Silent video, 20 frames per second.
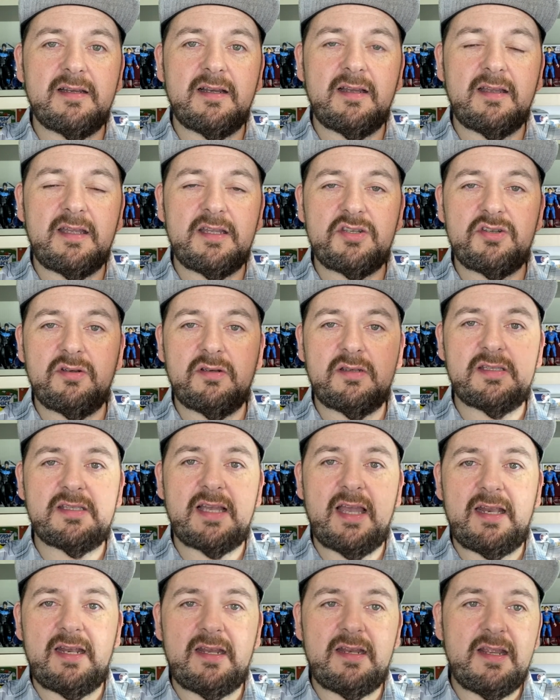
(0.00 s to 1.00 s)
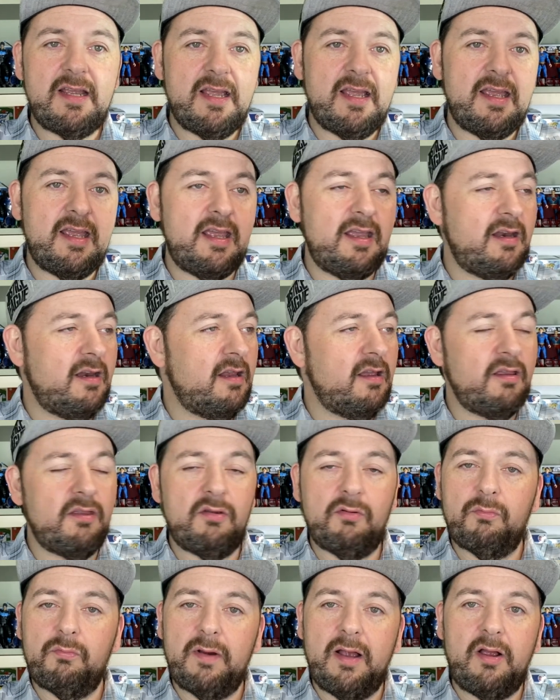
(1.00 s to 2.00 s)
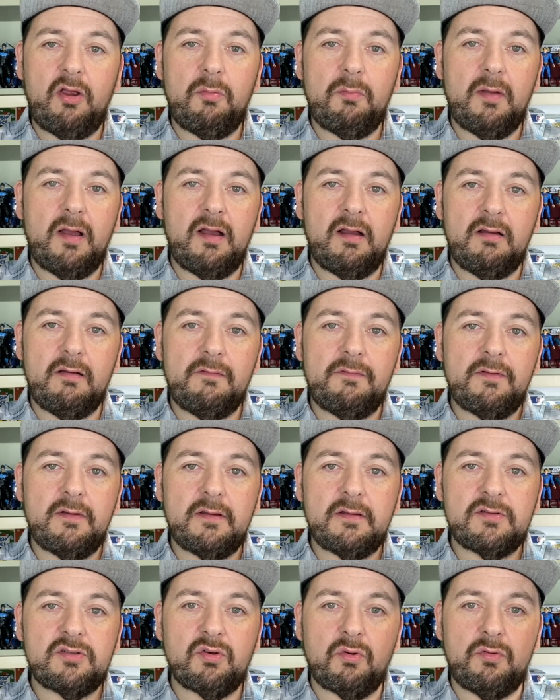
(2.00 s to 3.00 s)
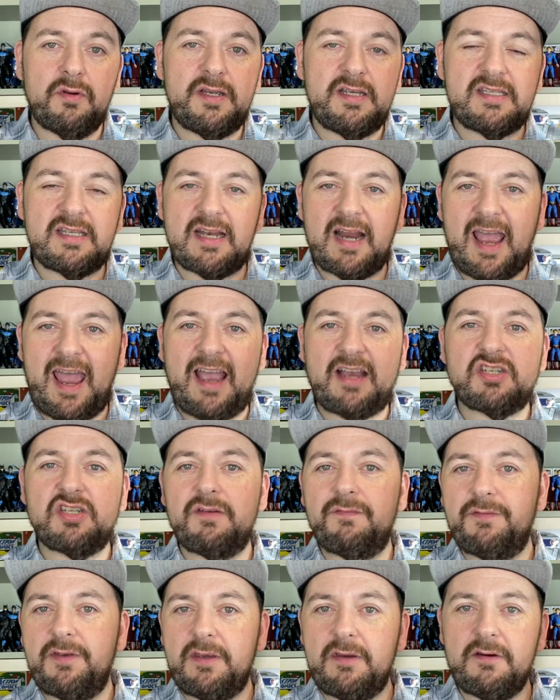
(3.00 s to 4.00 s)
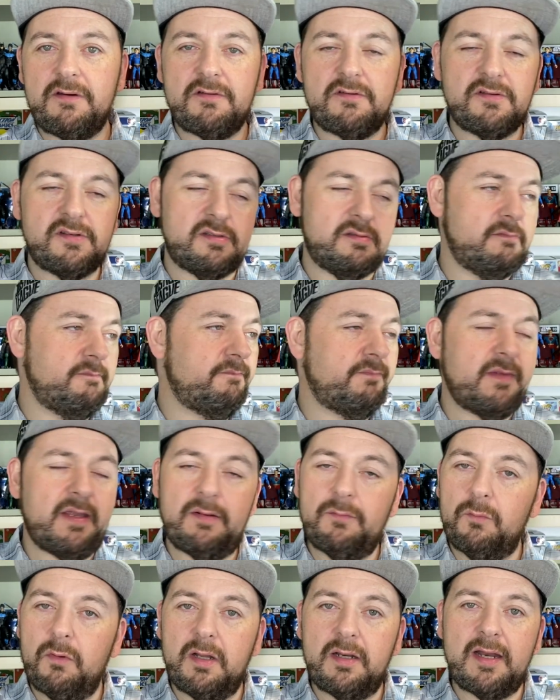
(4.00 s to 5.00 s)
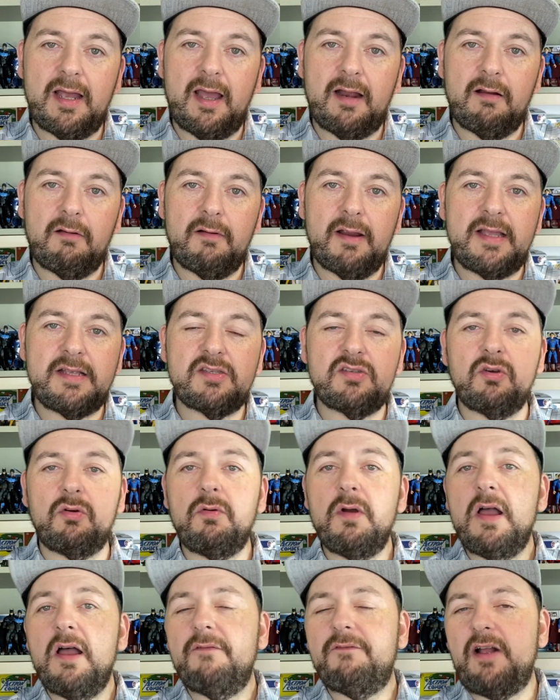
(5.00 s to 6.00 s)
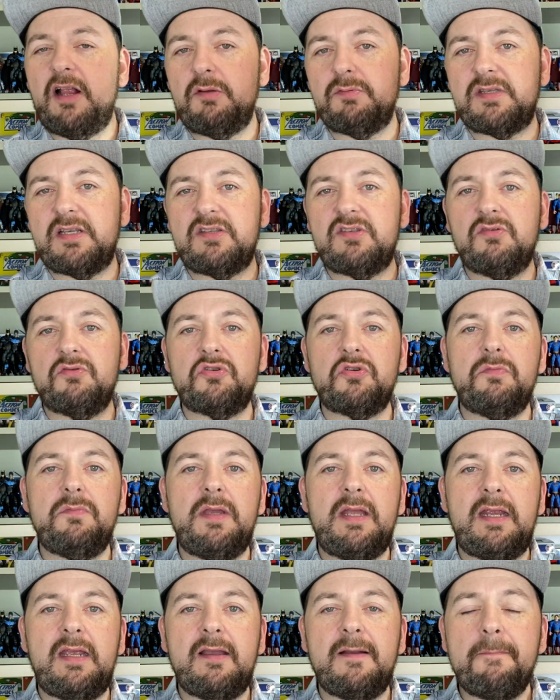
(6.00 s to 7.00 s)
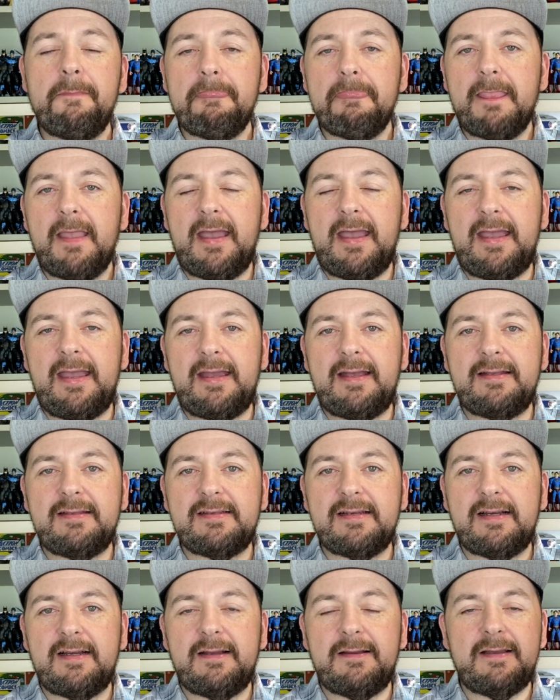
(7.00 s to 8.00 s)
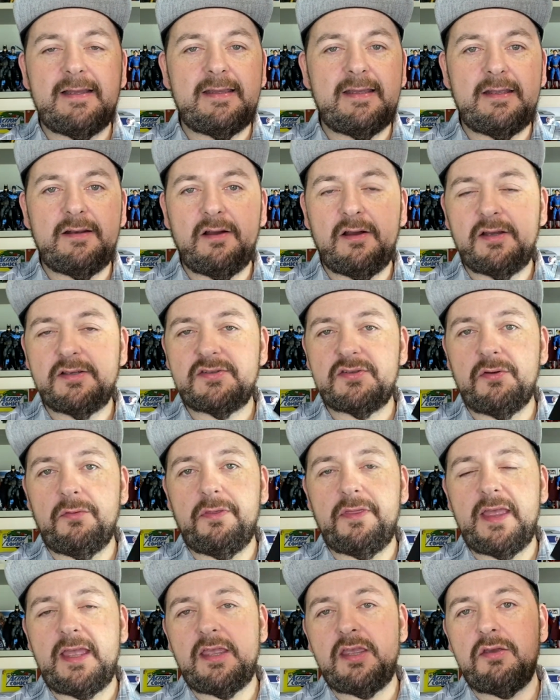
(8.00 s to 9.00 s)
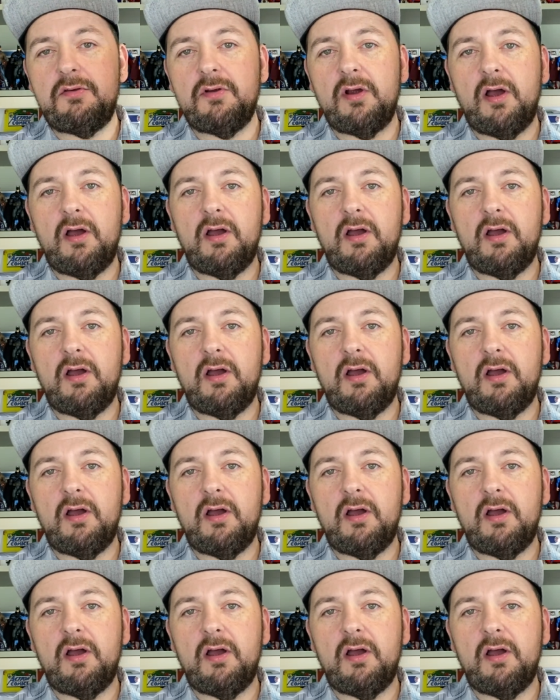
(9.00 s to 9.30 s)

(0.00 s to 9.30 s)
uh, gets you excited in the realm of toys and action figures and, and whatnot. All right, so follow us on social media. And, uh, and then also thank you to